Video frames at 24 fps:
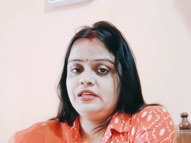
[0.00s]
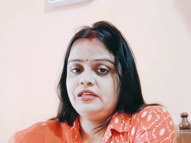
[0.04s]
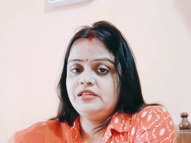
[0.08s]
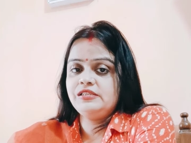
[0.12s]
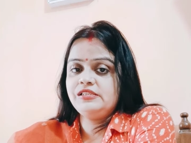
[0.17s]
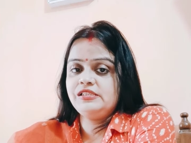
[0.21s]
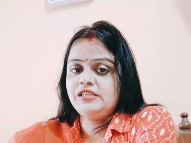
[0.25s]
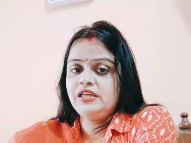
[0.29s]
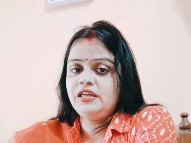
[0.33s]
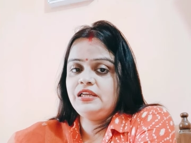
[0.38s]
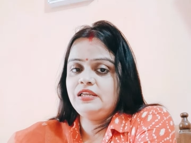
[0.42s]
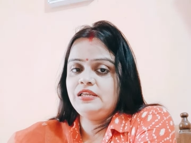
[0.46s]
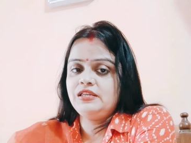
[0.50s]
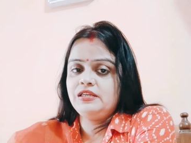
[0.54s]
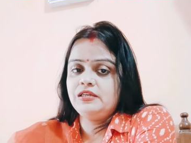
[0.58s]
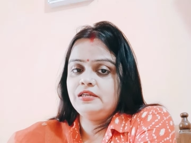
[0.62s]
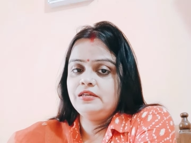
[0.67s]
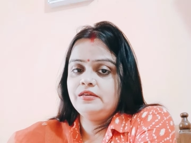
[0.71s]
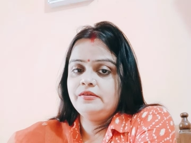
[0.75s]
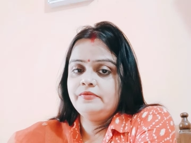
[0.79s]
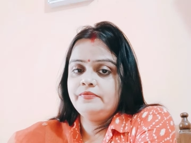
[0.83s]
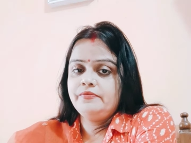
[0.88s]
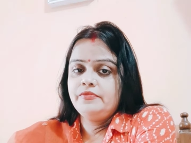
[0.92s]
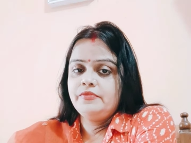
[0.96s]
he said,
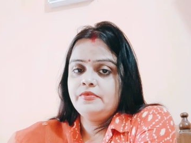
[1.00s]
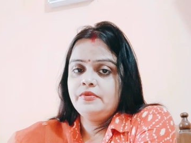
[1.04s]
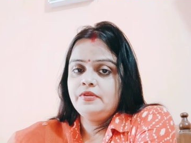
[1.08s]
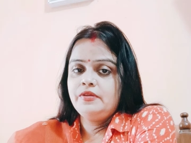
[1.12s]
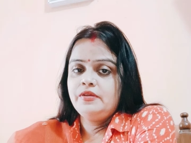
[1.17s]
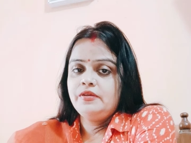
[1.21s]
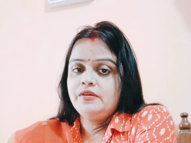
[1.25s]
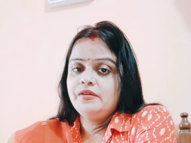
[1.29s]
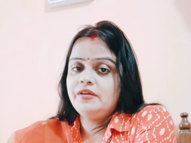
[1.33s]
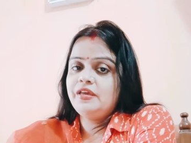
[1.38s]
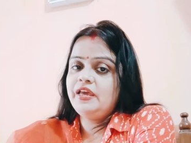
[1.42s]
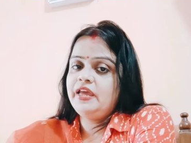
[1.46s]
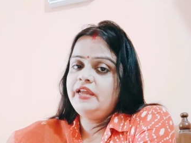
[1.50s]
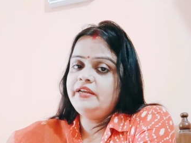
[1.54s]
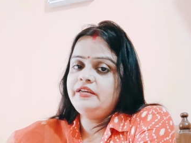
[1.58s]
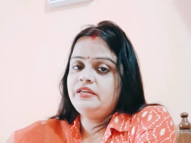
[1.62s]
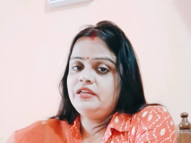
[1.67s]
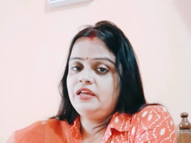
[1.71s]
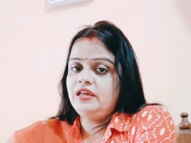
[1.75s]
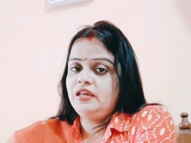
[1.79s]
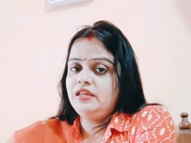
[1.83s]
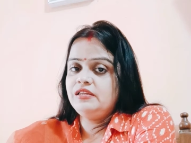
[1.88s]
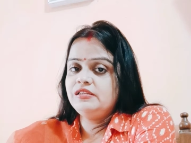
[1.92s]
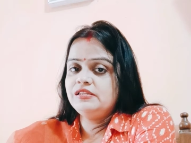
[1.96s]
"Get
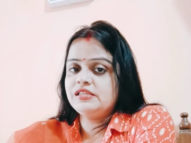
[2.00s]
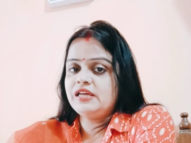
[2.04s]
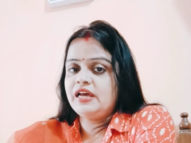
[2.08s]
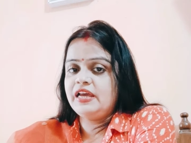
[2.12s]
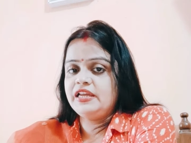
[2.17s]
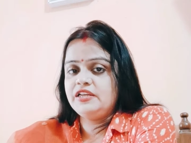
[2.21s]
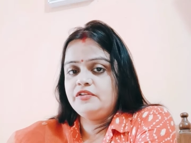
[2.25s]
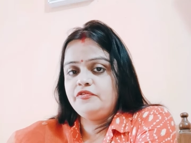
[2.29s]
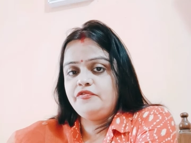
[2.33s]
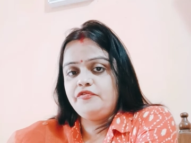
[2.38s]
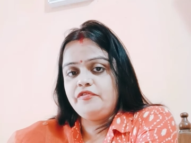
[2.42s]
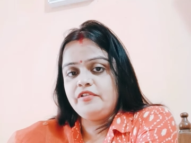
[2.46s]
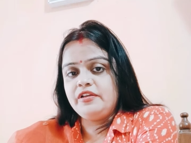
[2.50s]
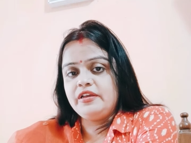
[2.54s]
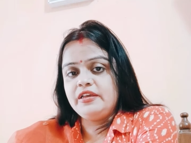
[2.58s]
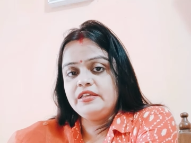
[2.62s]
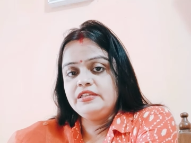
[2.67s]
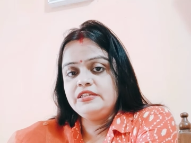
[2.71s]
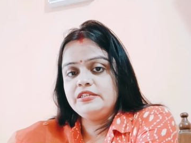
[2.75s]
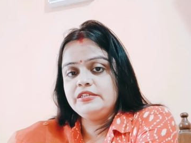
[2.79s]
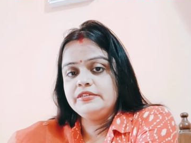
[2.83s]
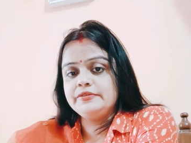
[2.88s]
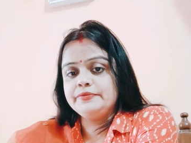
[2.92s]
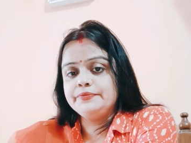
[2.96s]
inside, French."